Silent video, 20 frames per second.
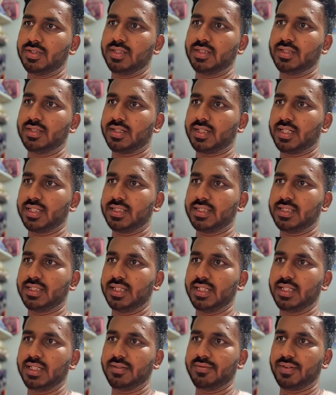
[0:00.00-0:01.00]
you can
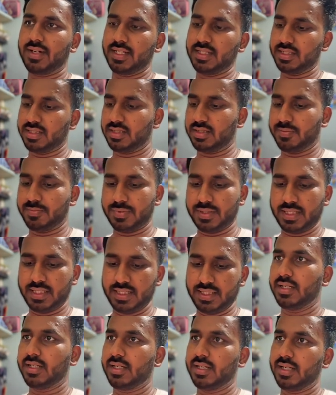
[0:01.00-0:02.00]
see if I just
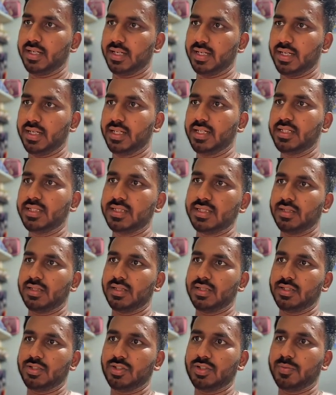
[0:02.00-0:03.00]
print age,
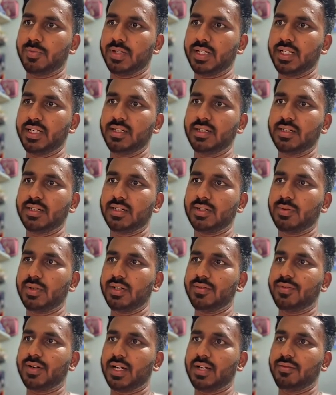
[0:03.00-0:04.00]
it should print
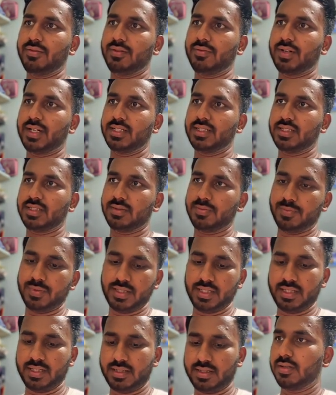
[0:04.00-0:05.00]
25. If I just
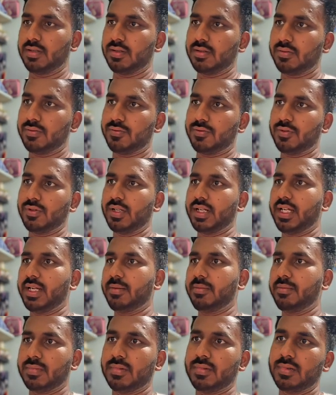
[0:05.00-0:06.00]
print full
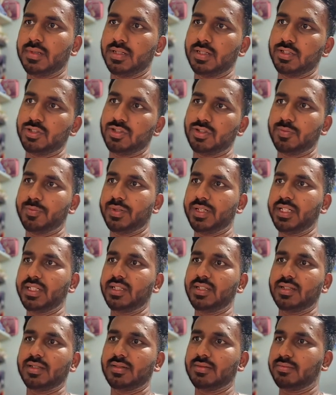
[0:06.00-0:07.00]
name, it should print
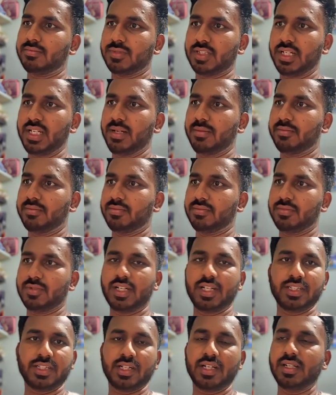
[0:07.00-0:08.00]
the name,
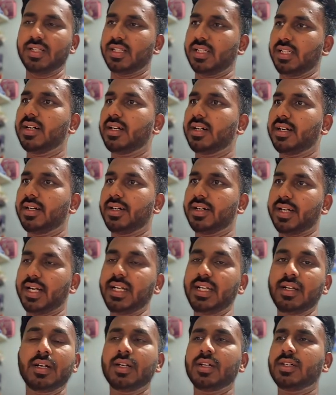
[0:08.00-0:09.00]
Dilesh Adalgi,
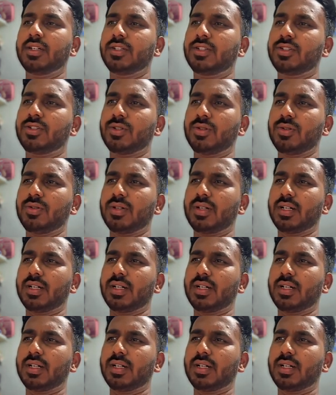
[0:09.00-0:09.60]
right? So